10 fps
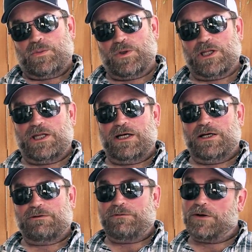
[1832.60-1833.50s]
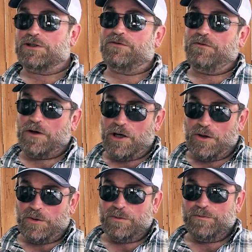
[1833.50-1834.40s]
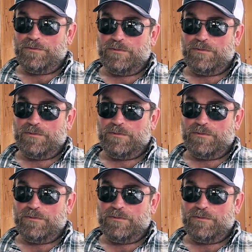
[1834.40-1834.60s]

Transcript: With a reverse flow,